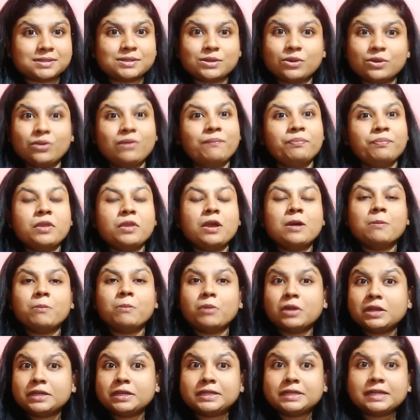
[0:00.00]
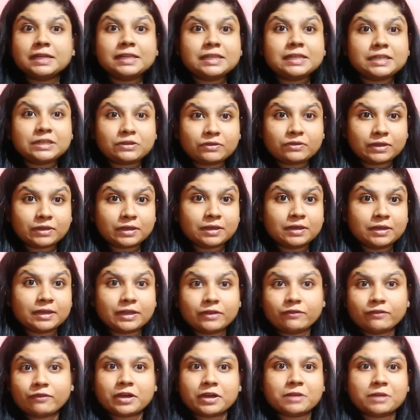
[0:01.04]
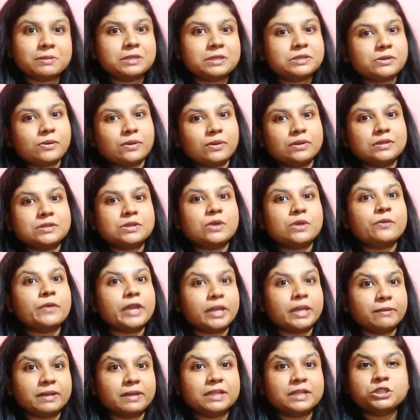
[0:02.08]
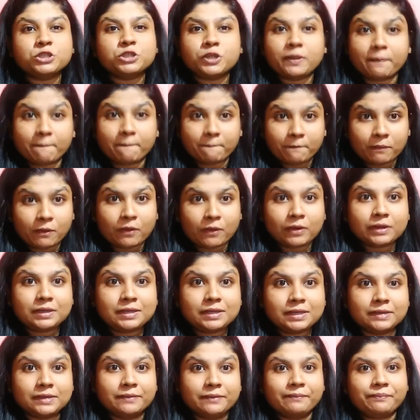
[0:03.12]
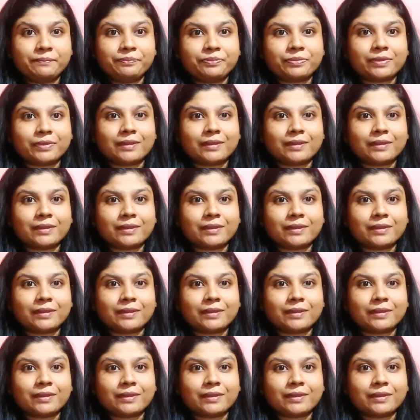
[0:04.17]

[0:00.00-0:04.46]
So political environment also very much important.